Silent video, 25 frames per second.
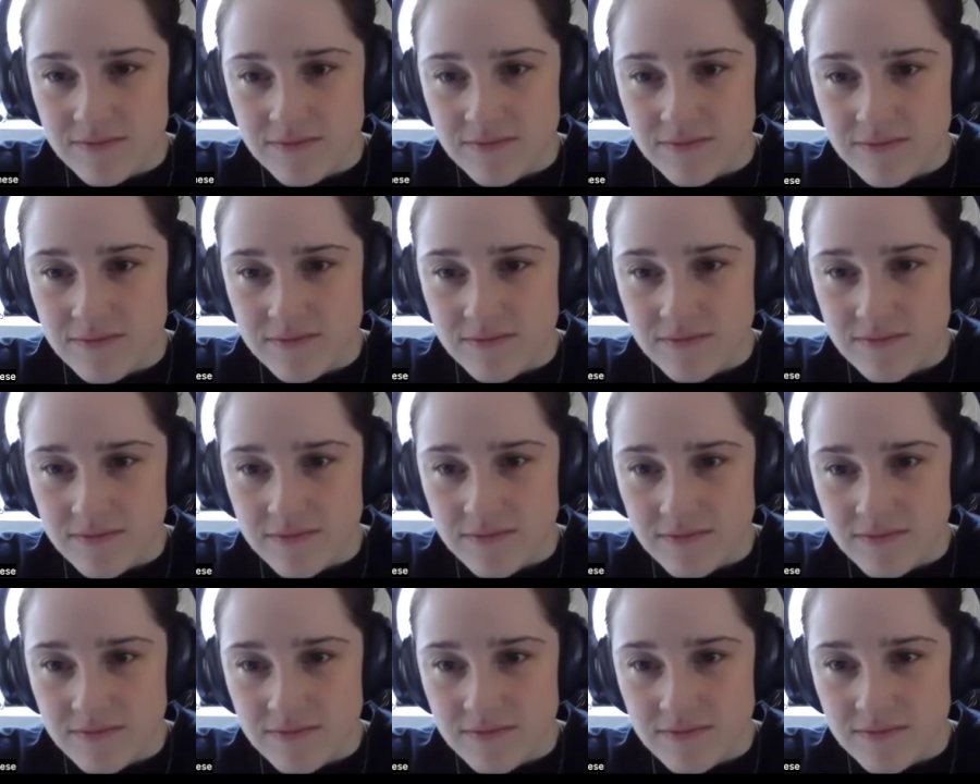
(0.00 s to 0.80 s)

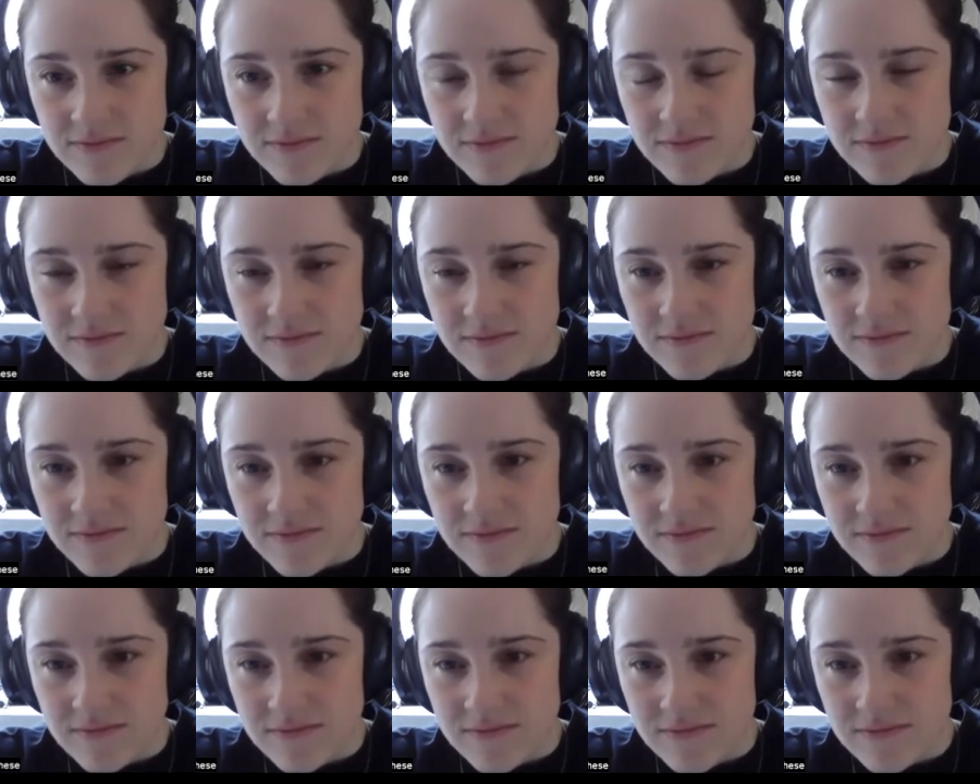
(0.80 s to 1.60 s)

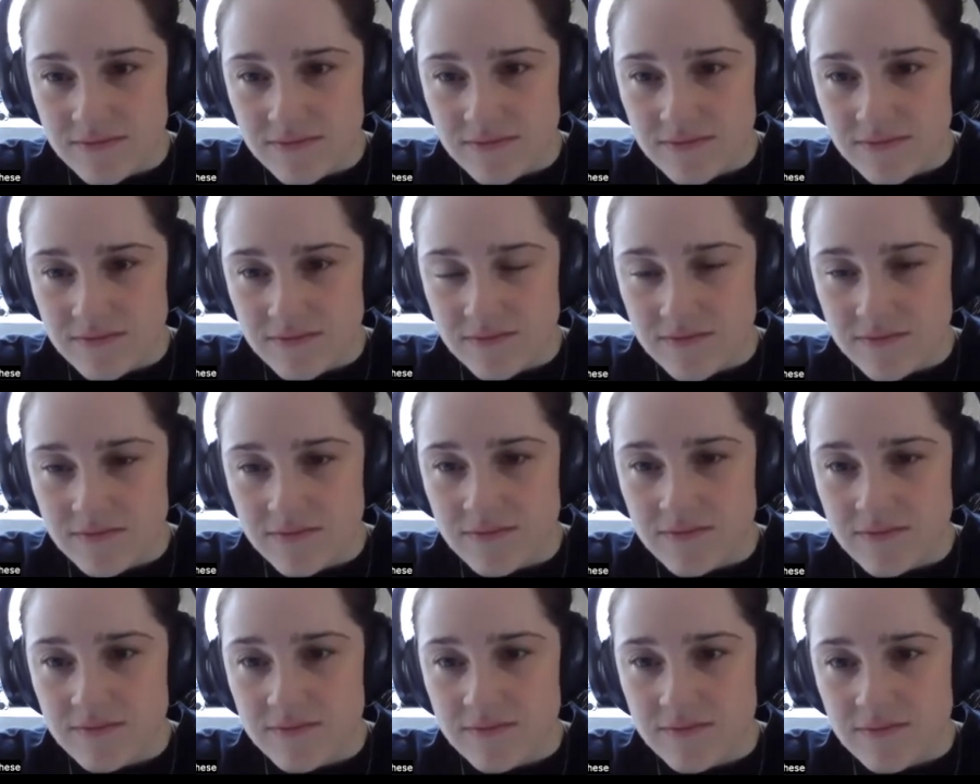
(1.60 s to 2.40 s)

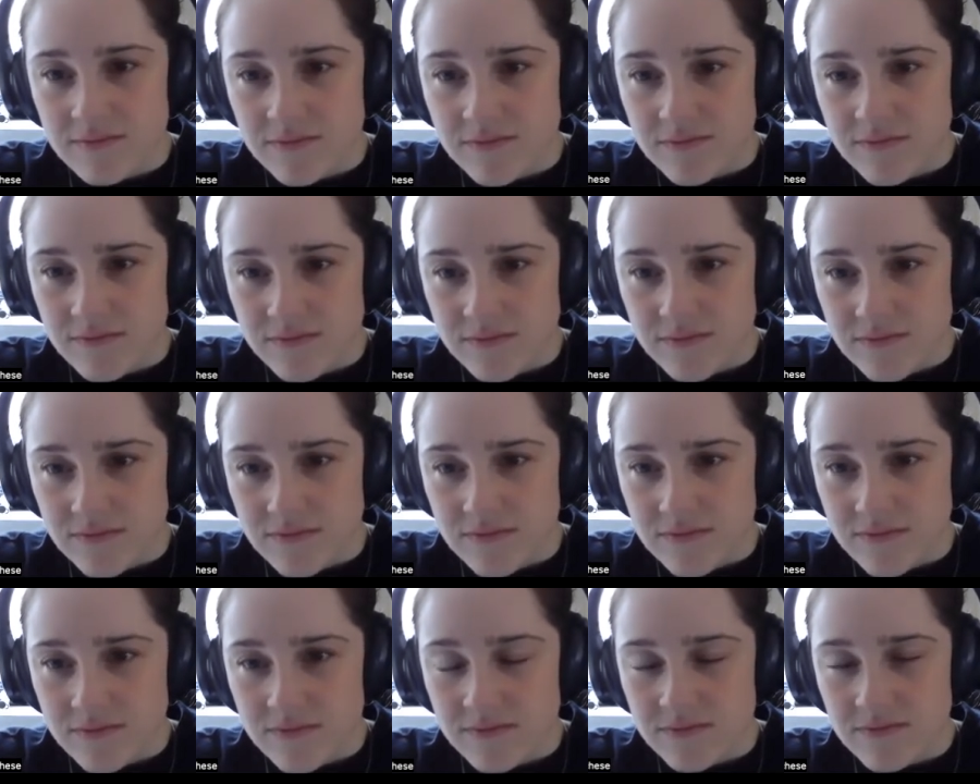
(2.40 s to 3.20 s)

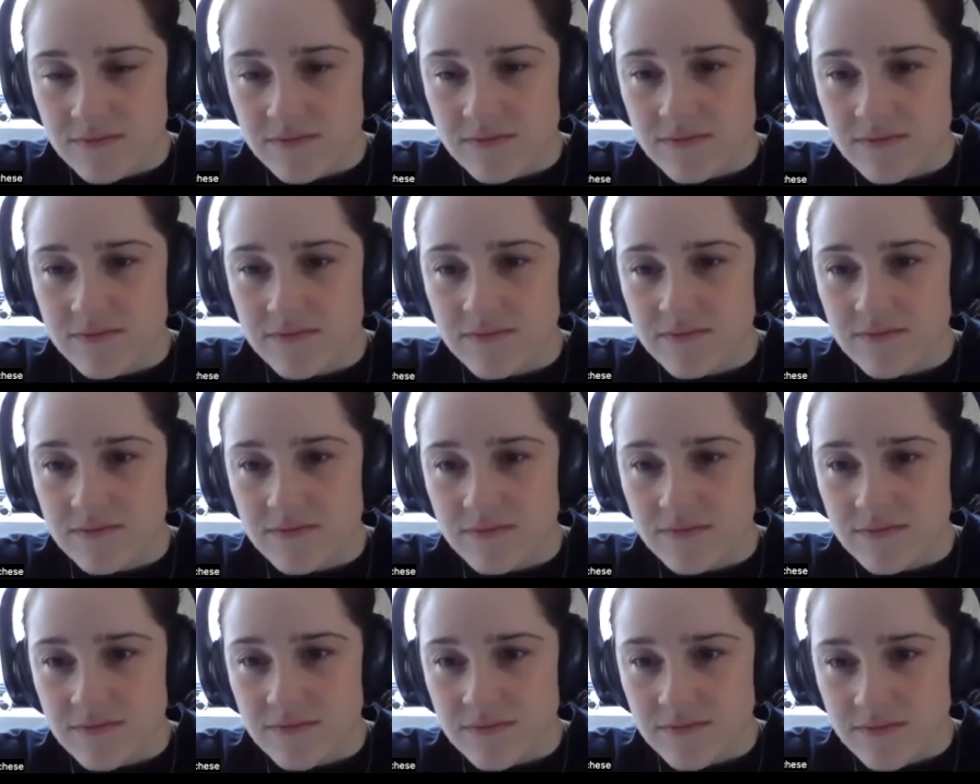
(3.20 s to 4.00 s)

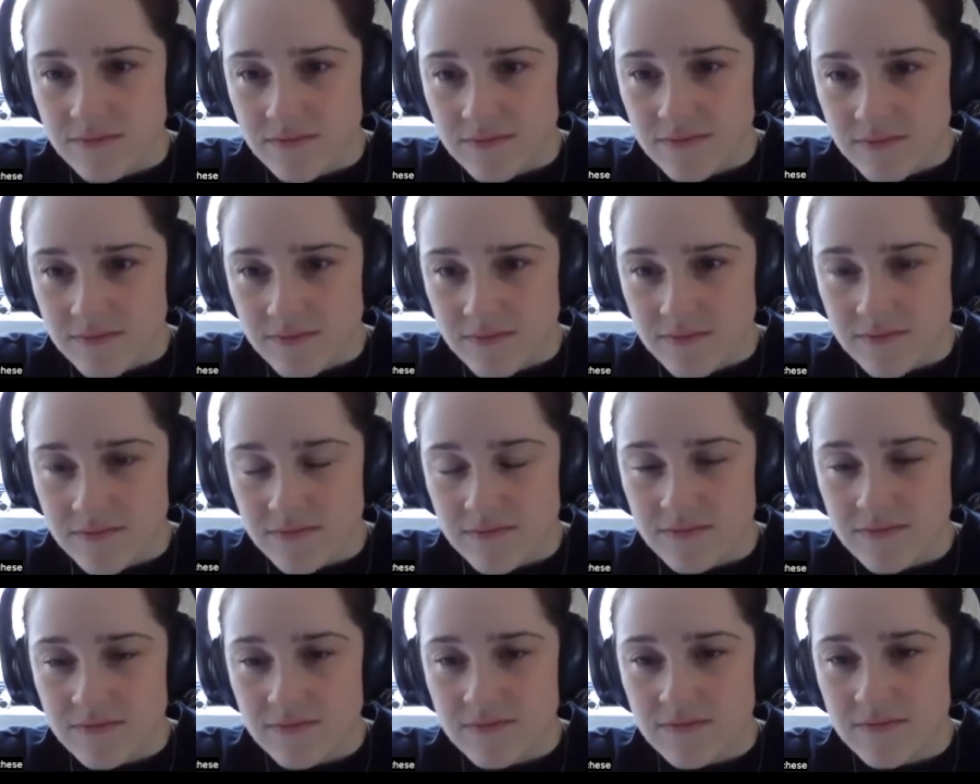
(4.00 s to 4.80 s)

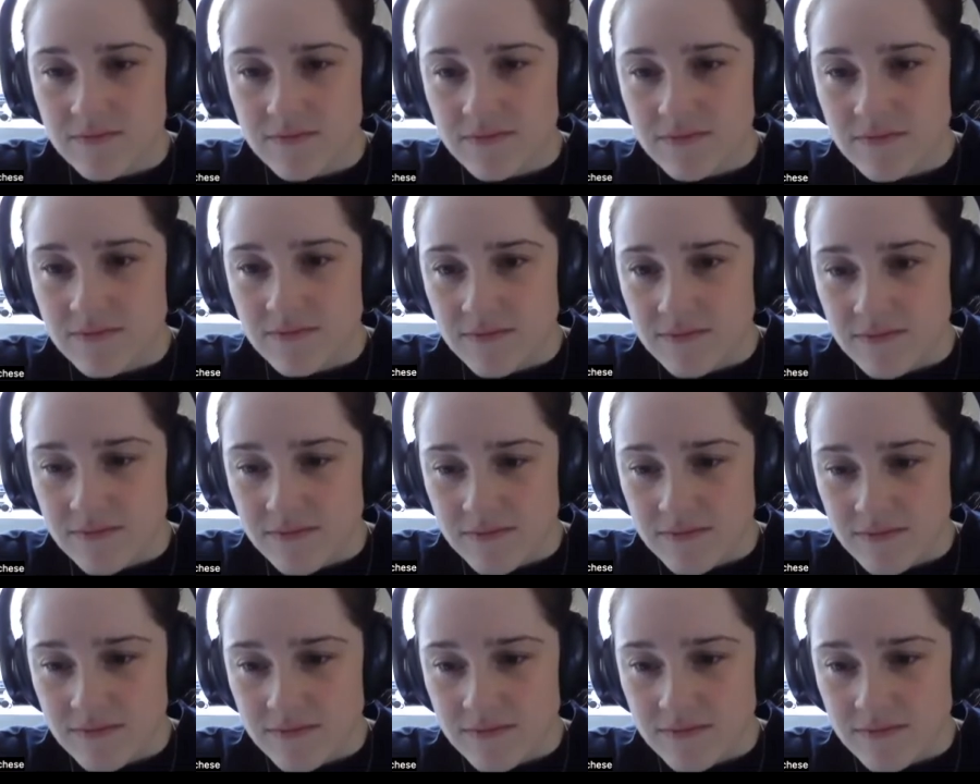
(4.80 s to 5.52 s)
(silent)